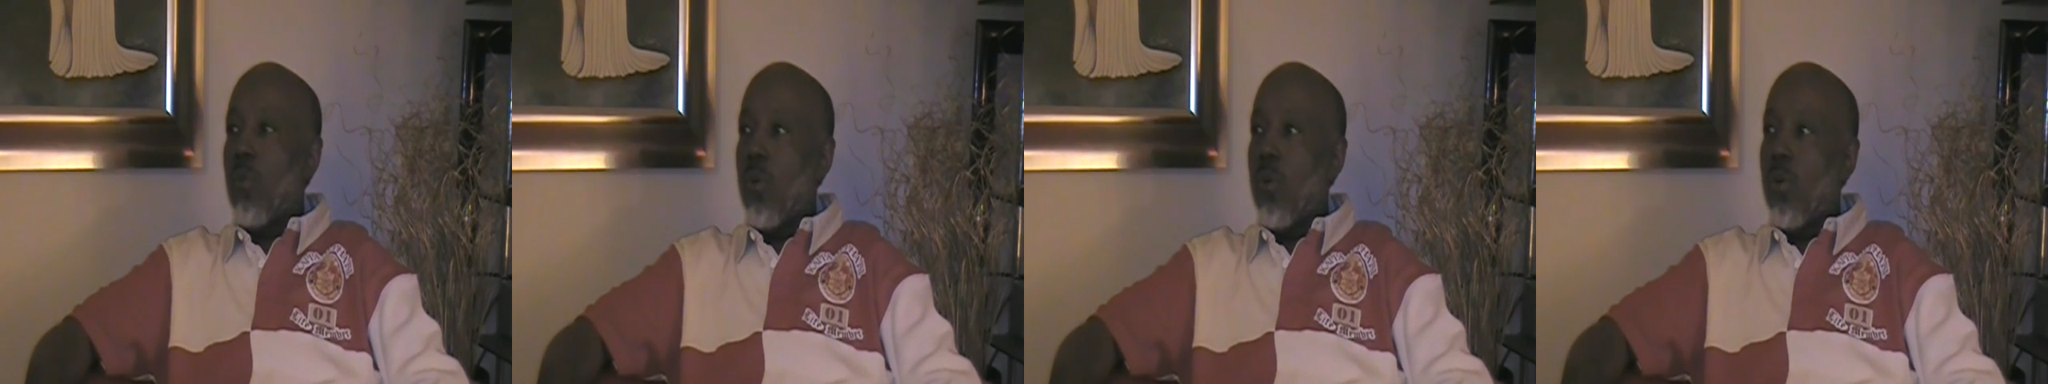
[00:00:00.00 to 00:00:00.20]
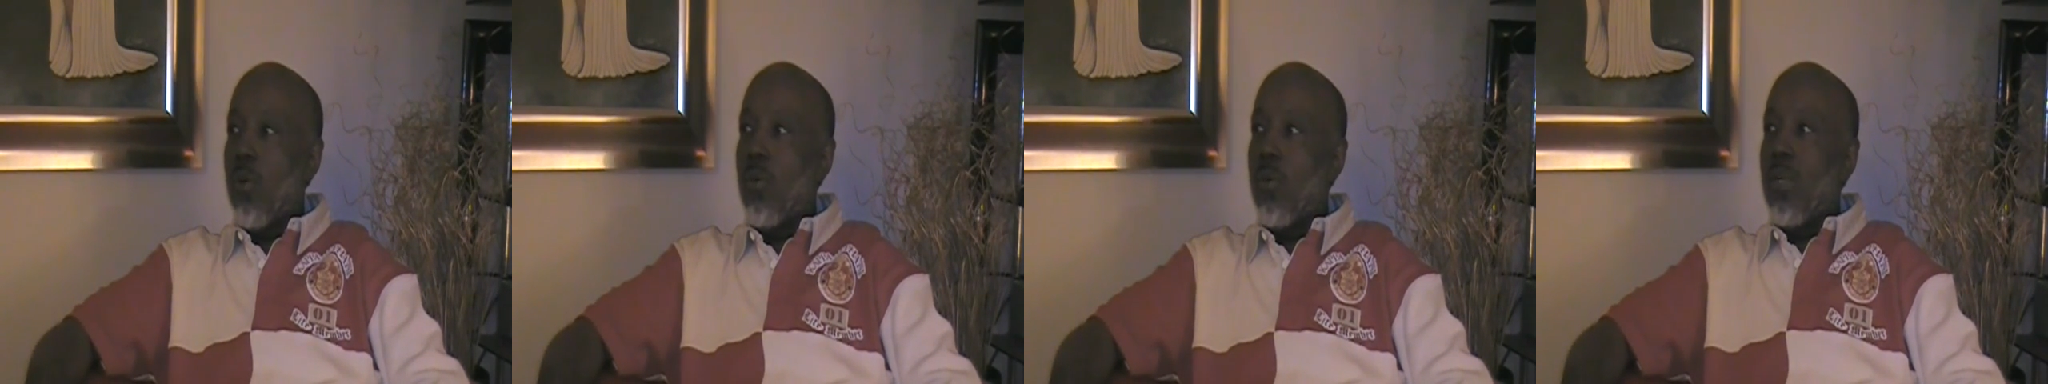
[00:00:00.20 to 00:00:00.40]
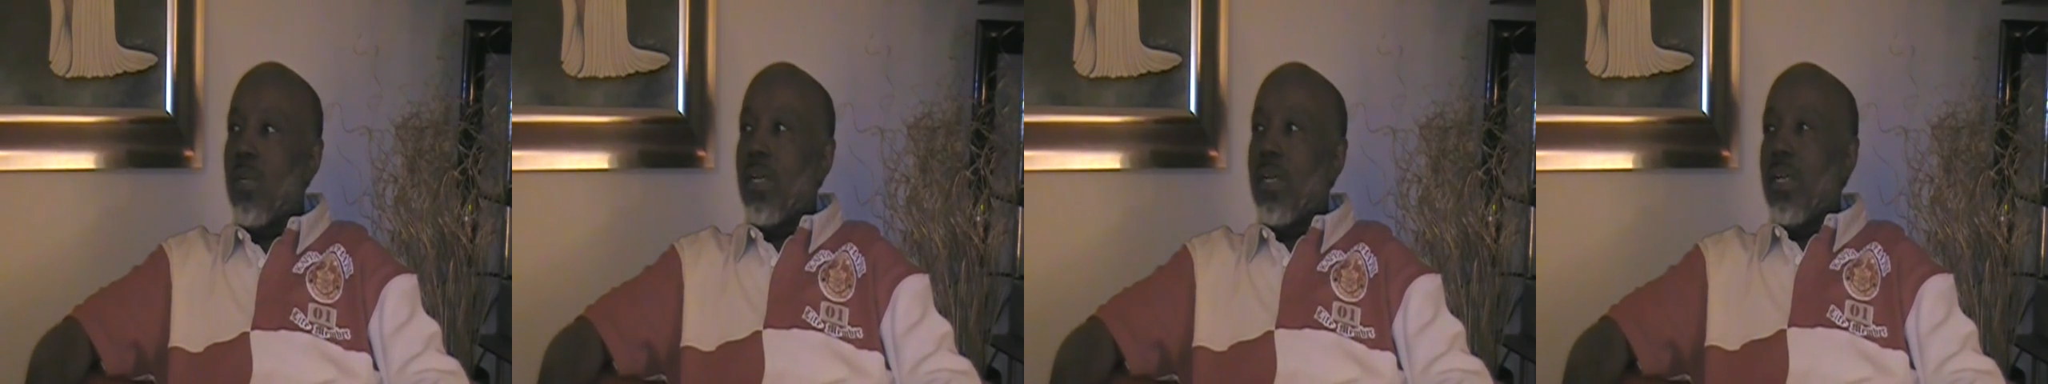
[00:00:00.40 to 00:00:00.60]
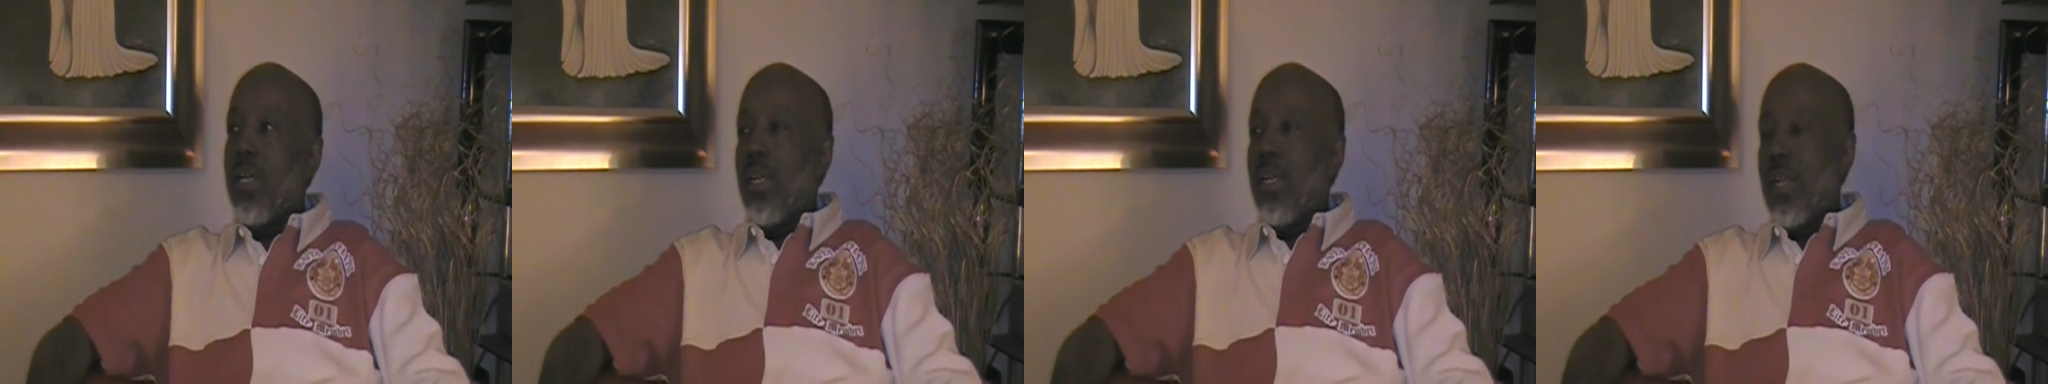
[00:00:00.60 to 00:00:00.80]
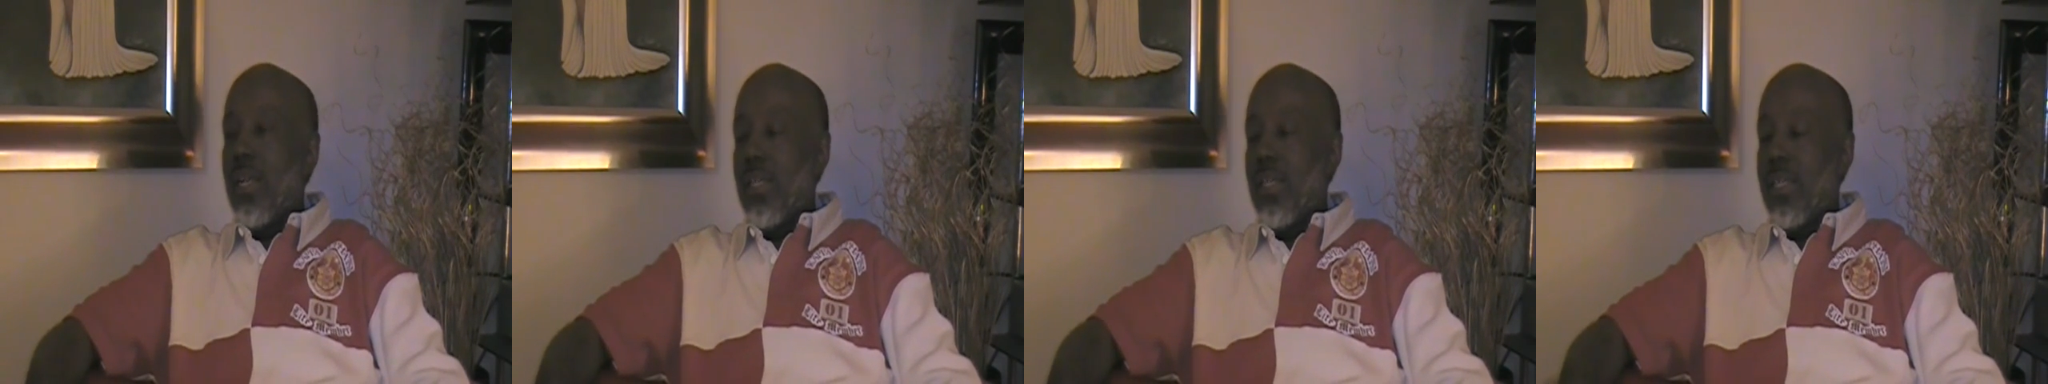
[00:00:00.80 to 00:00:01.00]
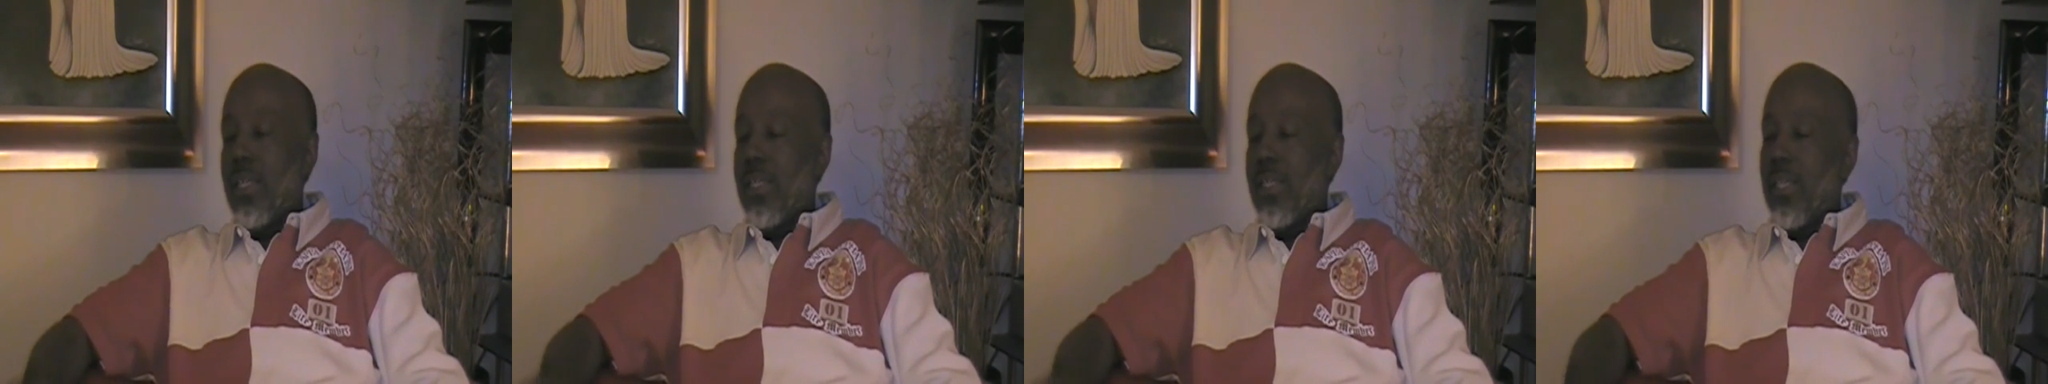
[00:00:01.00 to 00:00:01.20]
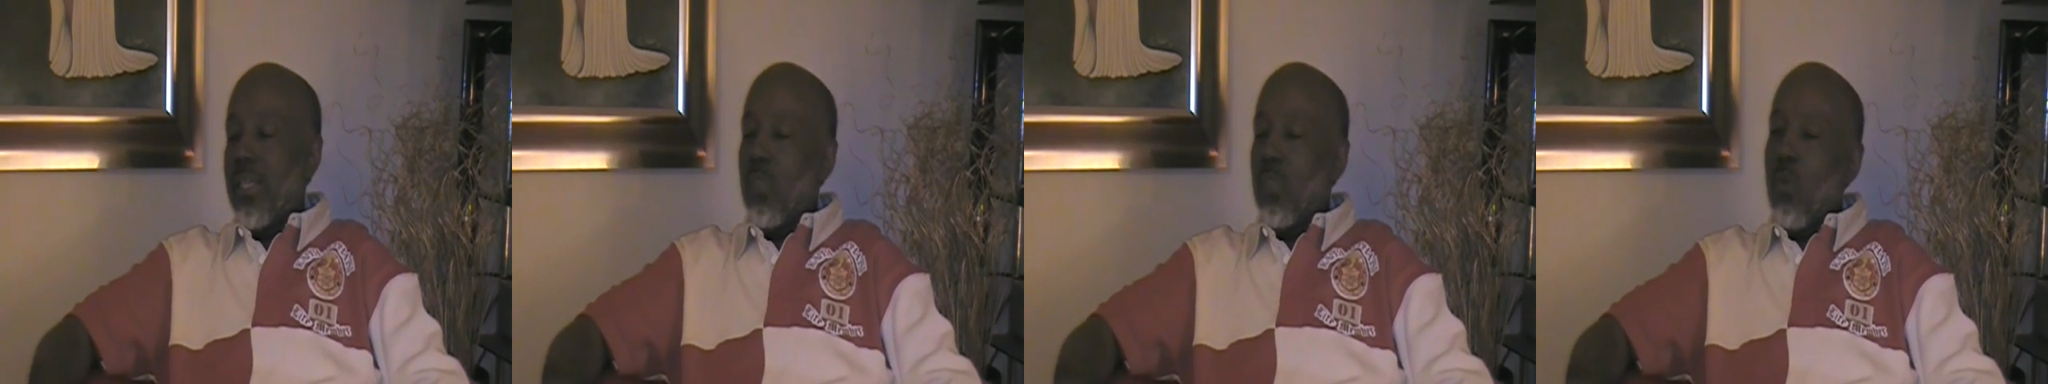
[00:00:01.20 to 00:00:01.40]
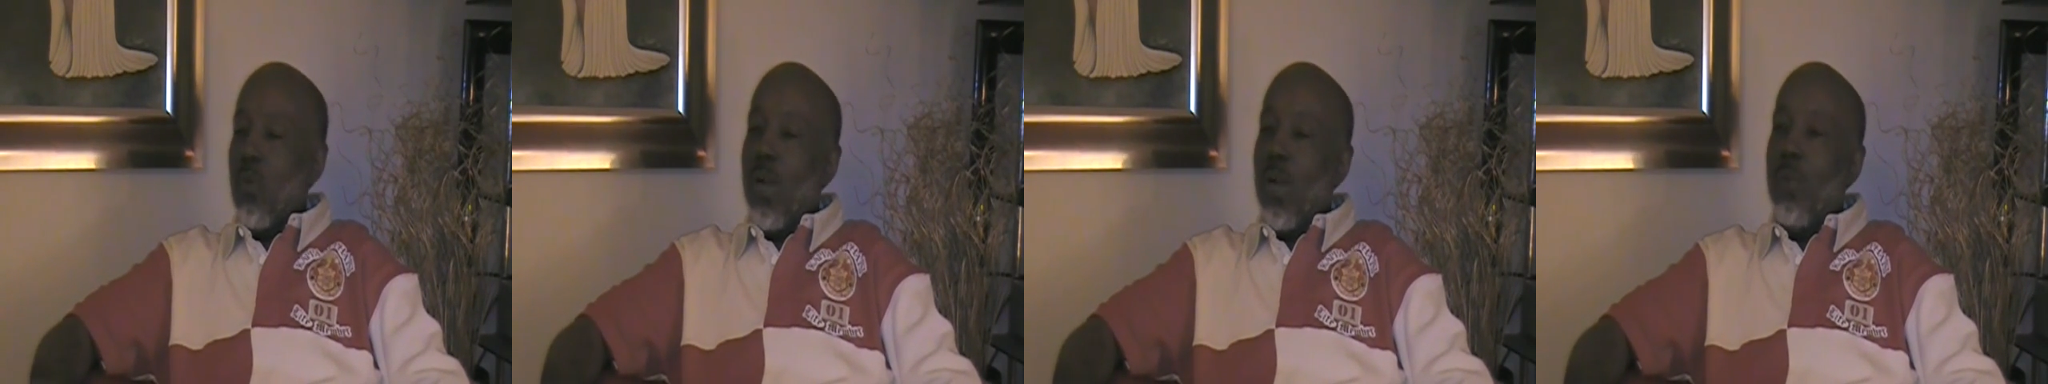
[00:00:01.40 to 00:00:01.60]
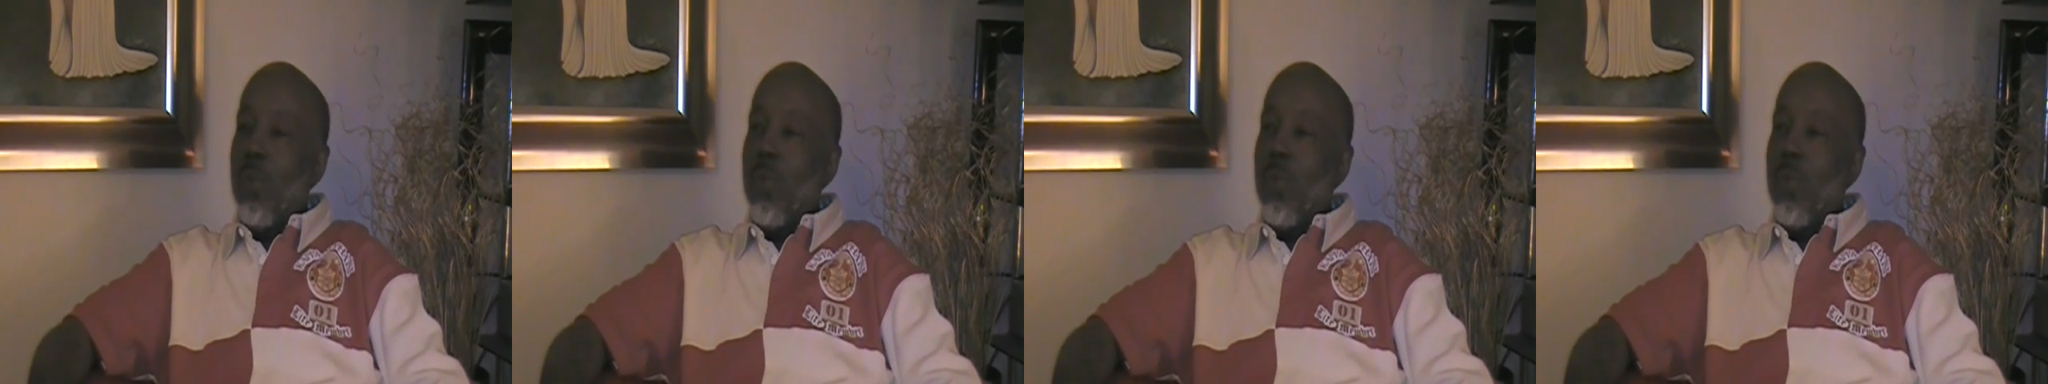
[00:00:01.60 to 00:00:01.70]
Rho. And I think that's why